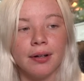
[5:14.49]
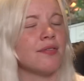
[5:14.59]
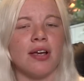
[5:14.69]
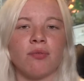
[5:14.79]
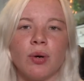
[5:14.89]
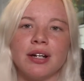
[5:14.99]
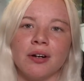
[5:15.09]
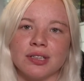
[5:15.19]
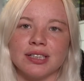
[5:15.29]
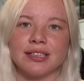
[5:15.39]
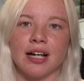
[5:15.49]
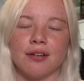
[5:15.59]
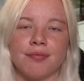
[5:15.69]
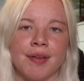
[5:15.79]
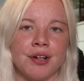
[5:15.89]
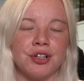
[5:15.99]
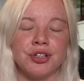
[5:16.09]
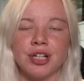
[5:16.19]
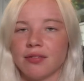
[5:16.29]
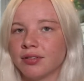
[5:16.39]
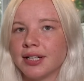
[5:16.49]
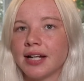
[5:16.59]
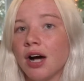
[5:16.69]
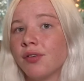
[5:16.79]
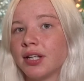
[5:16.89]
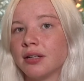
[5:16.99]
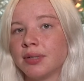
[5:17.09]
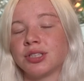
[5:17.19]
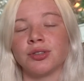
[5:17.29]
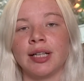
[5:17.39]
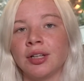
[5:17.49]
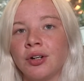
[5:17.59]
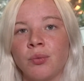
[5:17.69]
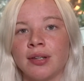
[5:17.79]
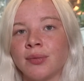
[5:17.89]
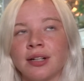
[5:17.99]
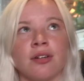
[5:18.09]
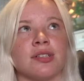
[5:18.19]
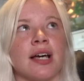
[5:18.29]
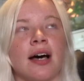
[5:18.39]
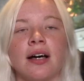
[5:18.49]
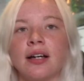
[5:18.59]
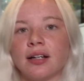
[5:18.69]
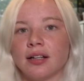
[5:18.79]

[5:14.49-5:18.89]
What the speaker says: If you have windows and stuff, then you should definitely cover them until they learn where the windows are.